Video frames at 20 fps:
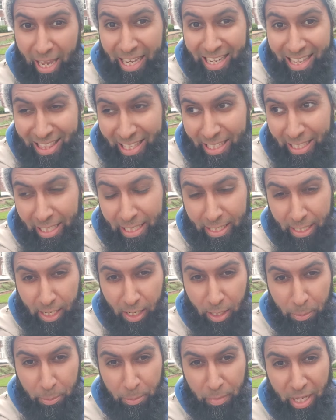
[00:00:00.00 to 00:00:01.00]
Anything can
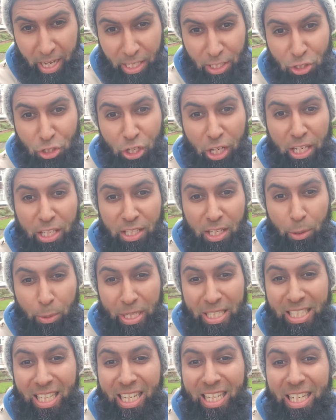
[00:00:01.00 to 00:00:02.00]
come and change
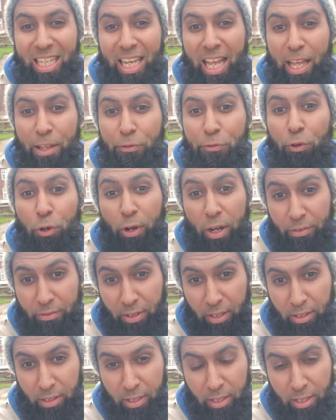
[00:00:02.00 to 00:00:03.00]
our entire life
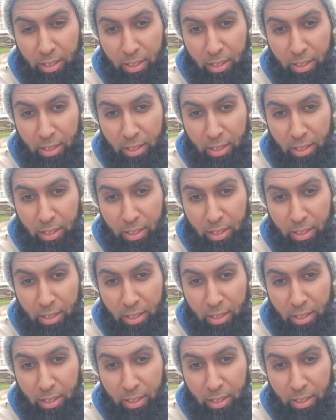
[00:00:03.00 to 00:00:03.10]
forever.